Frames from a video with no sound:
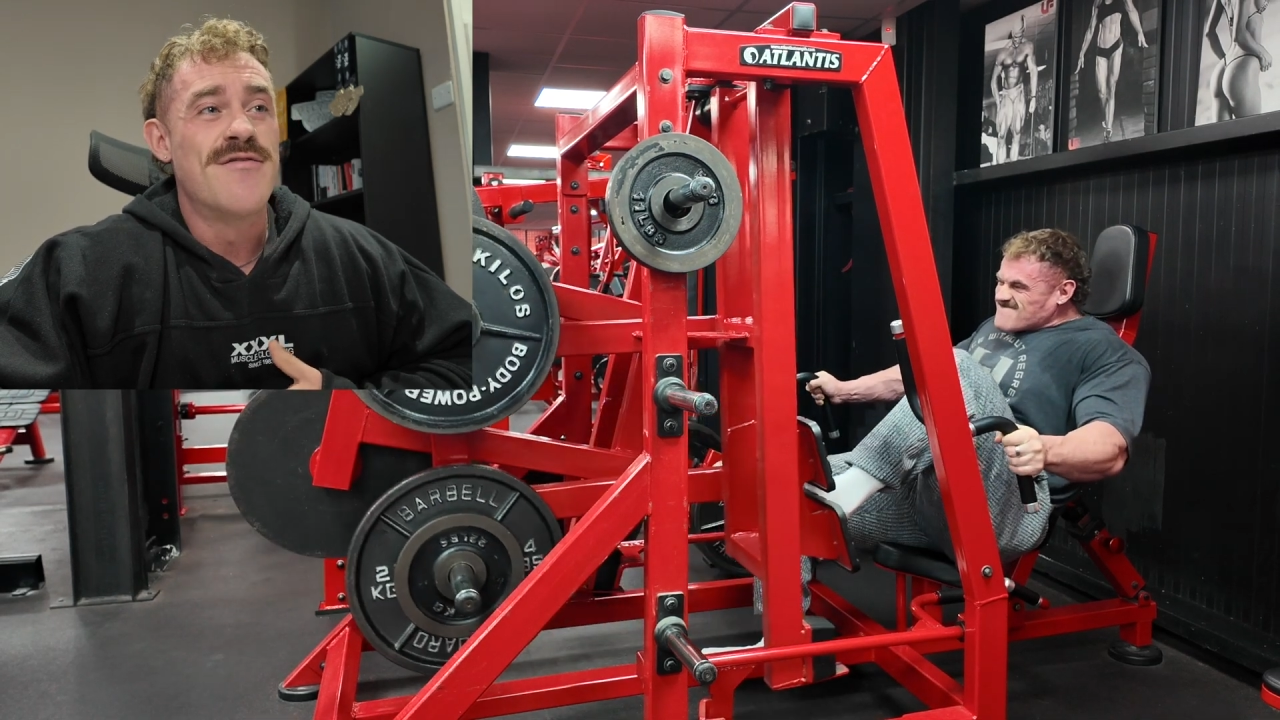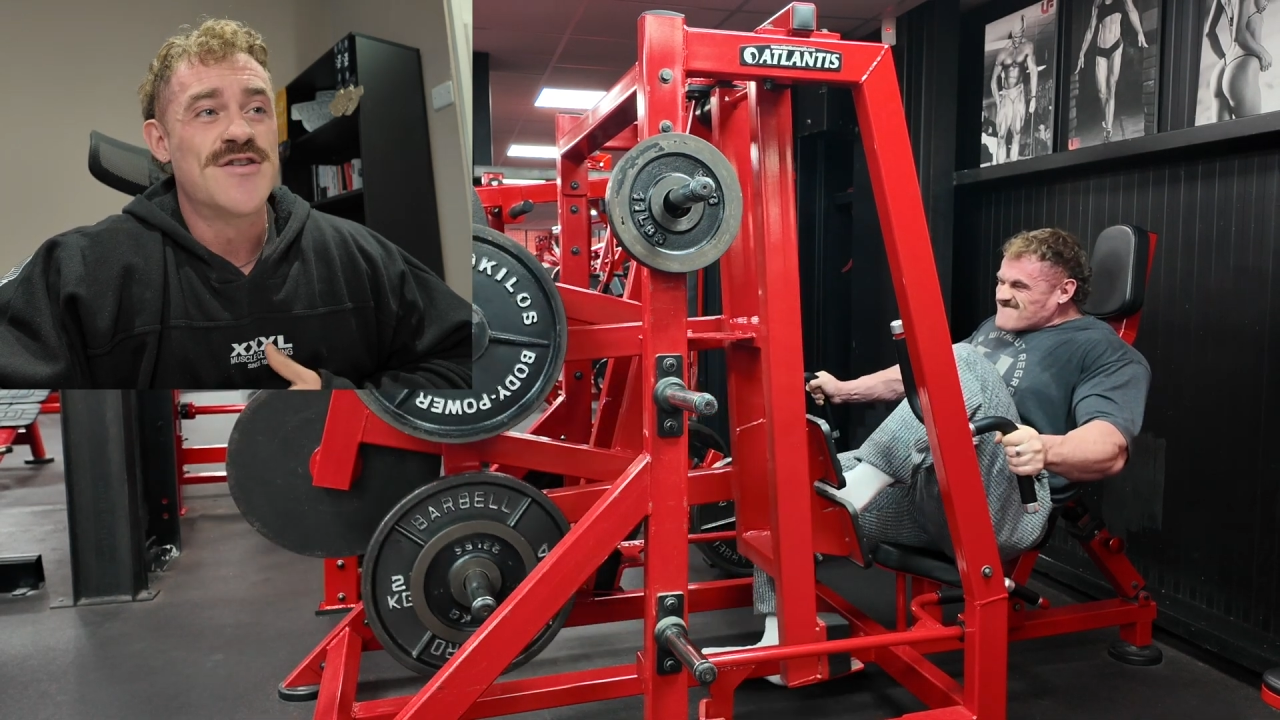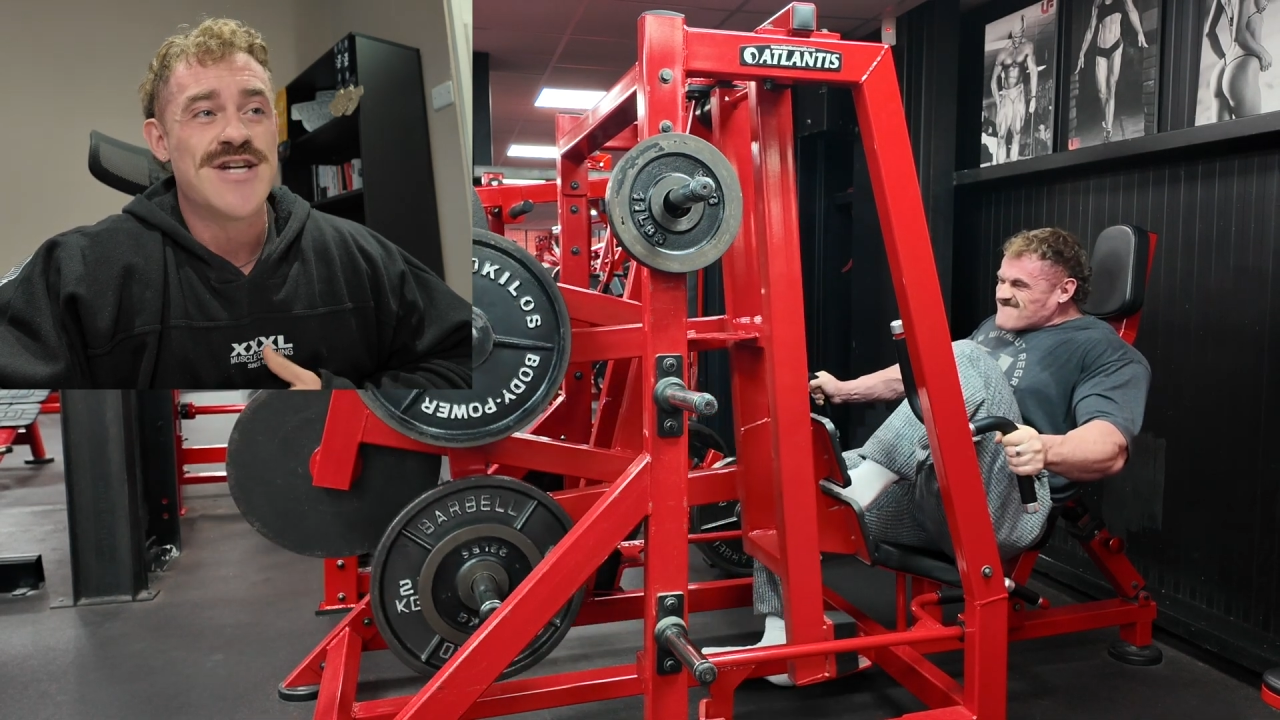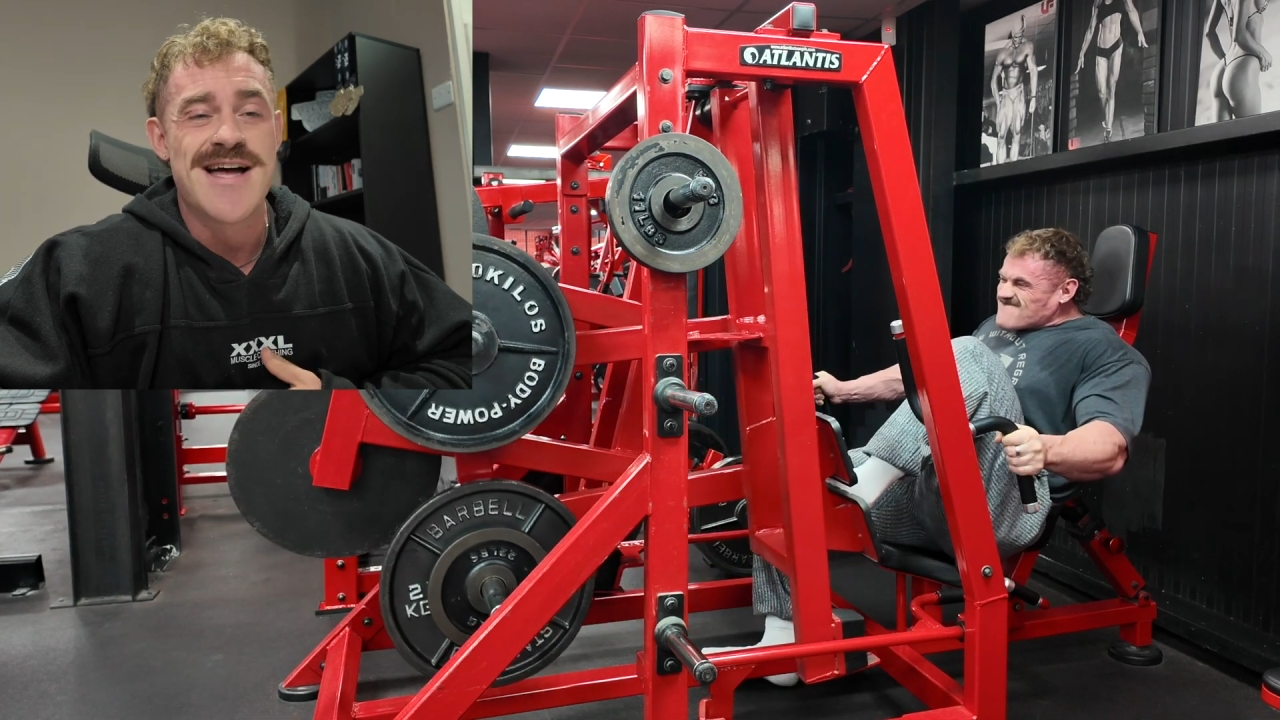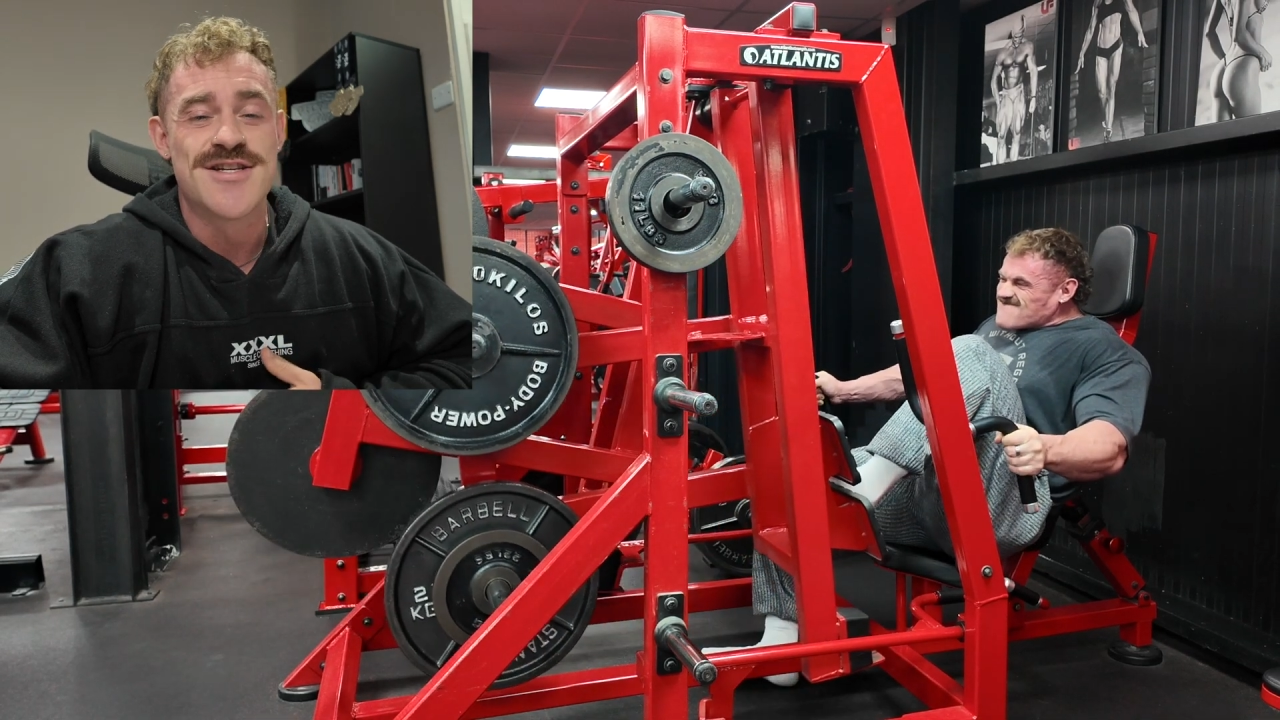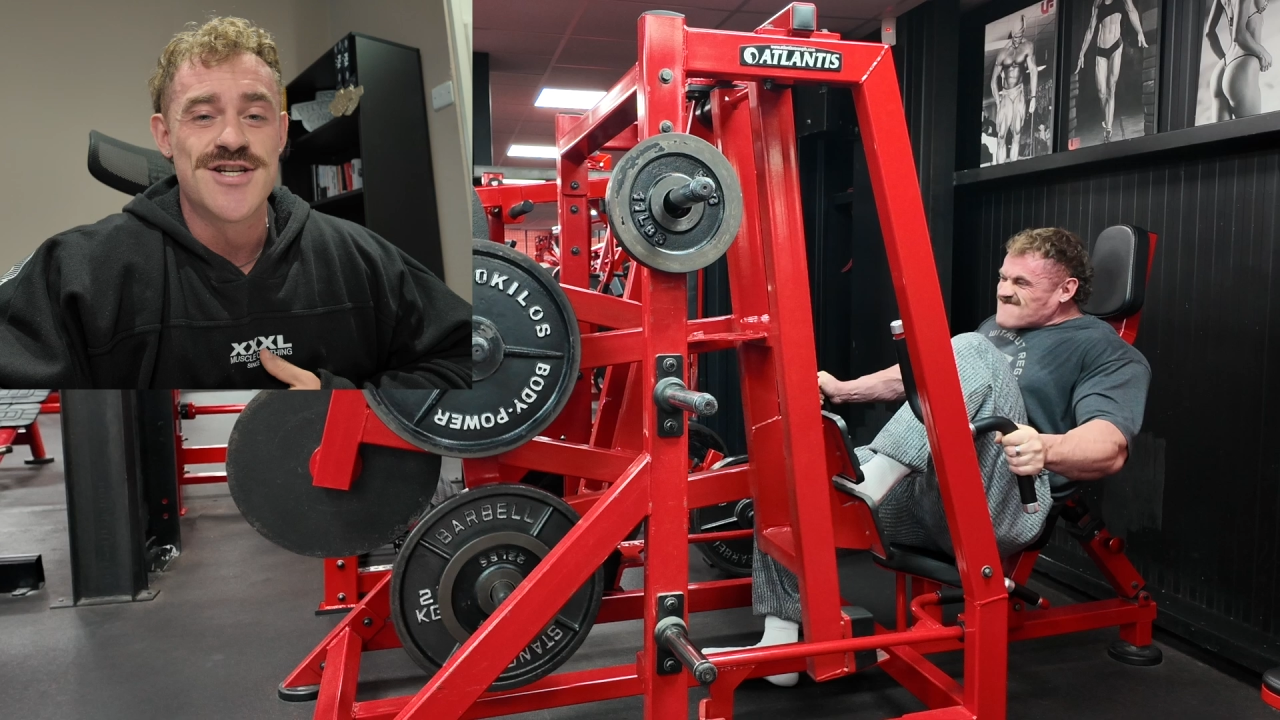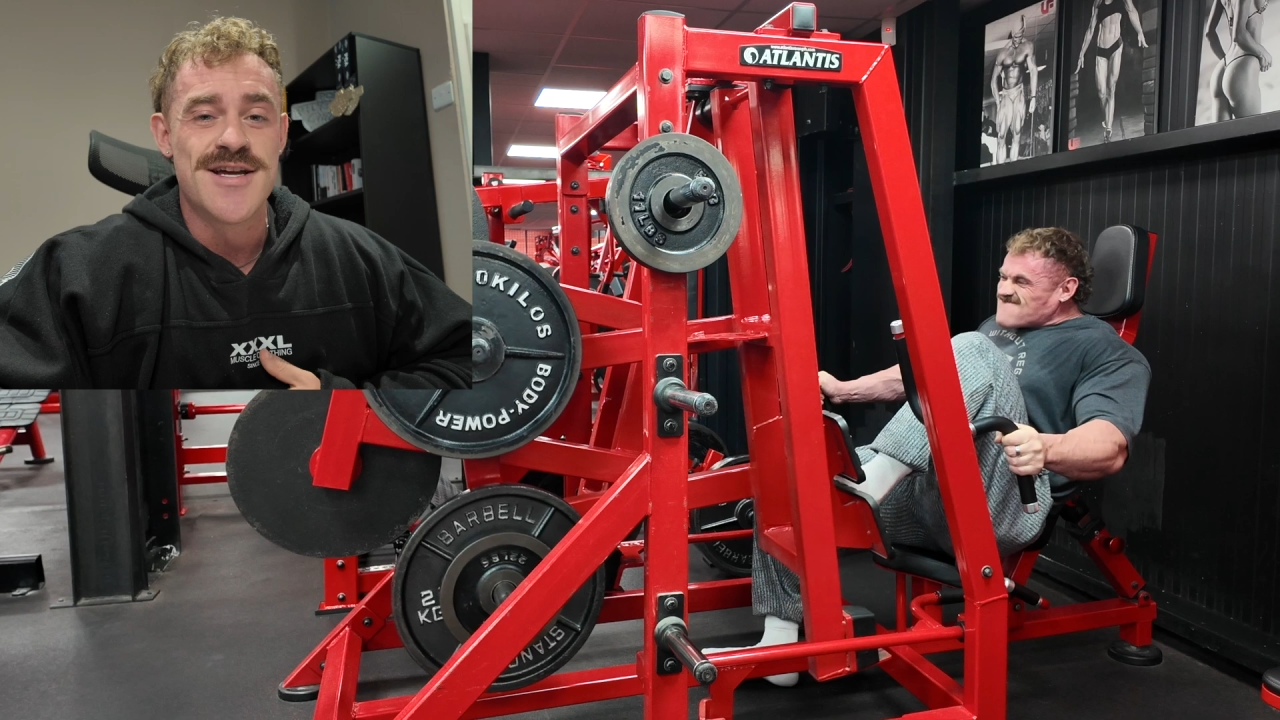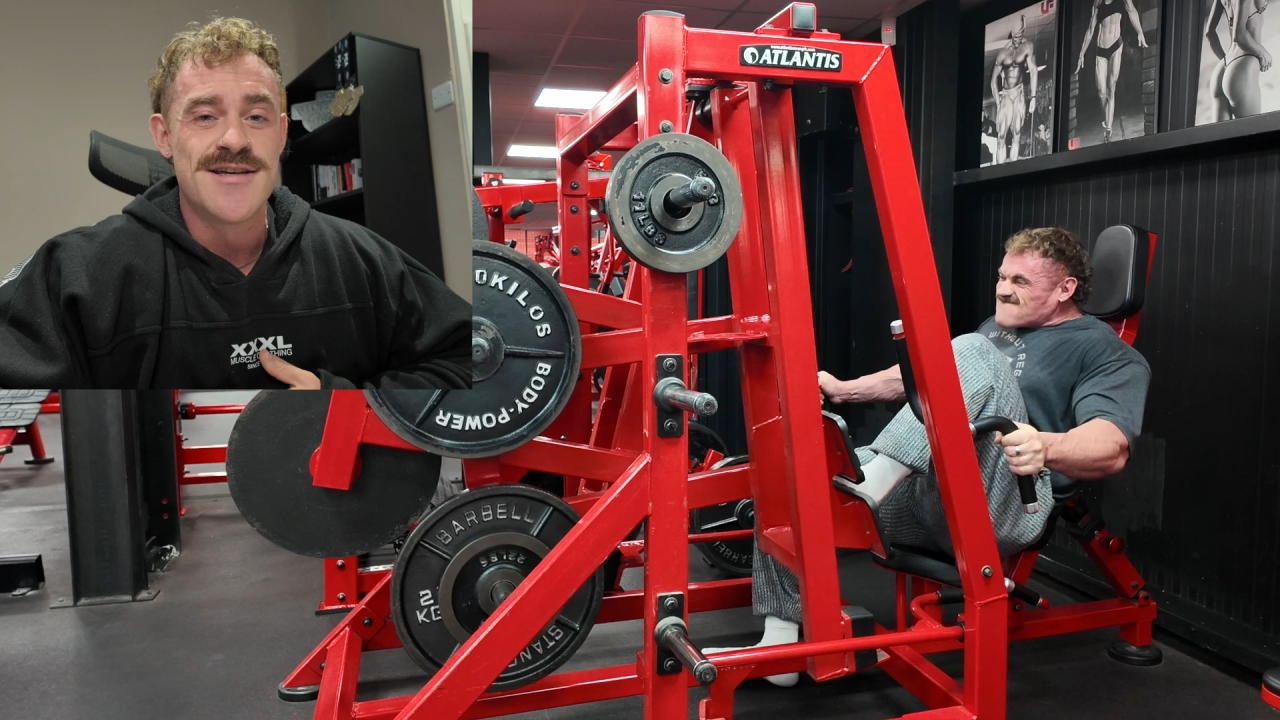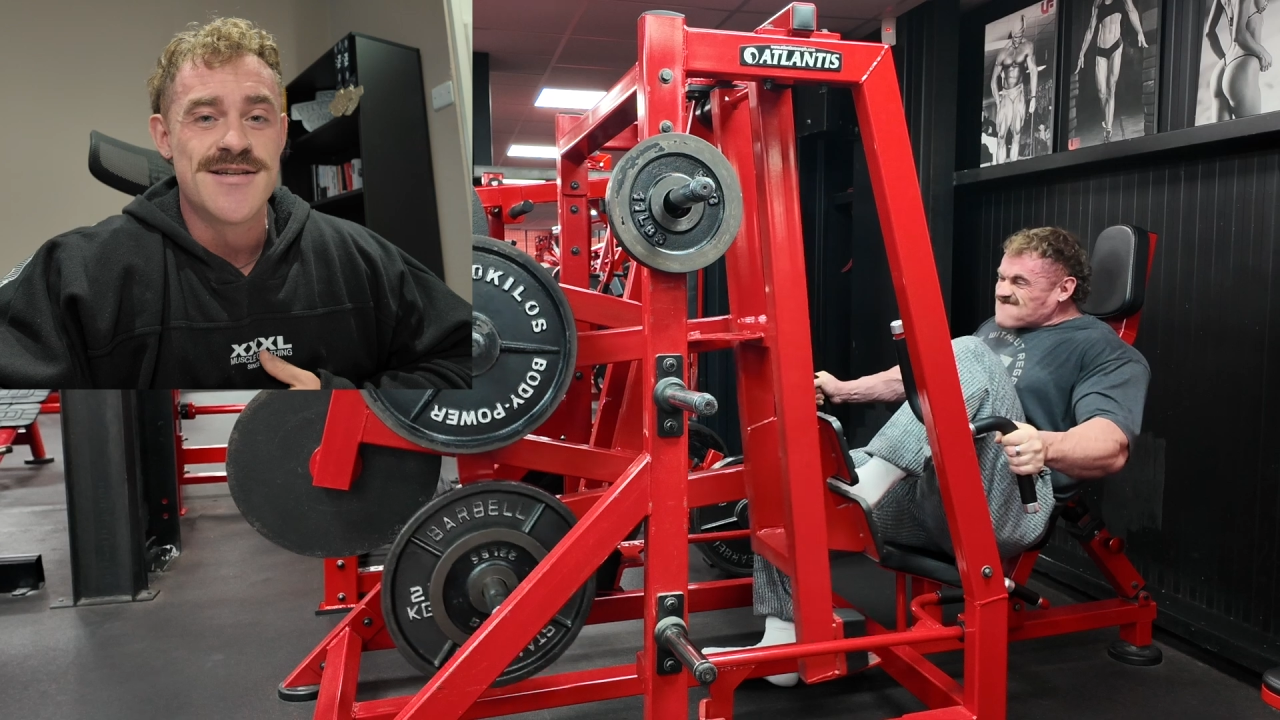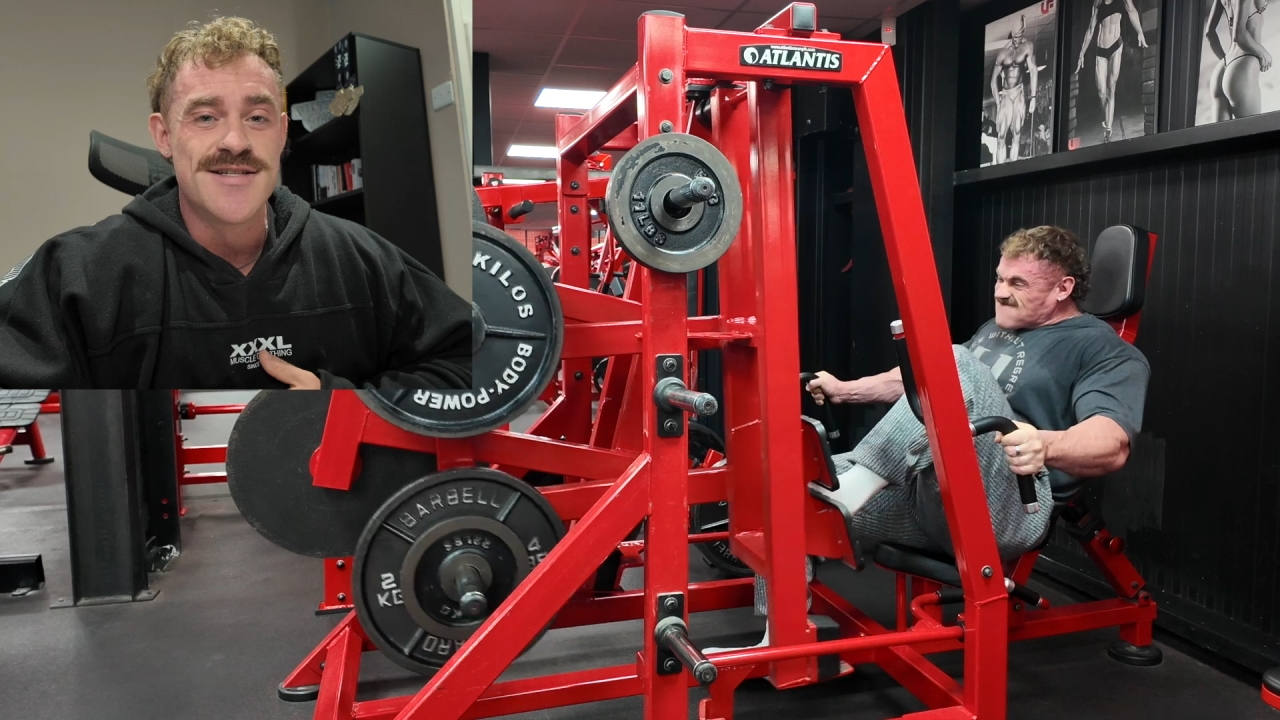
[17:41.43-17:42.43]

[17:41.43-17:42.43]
for chatting shit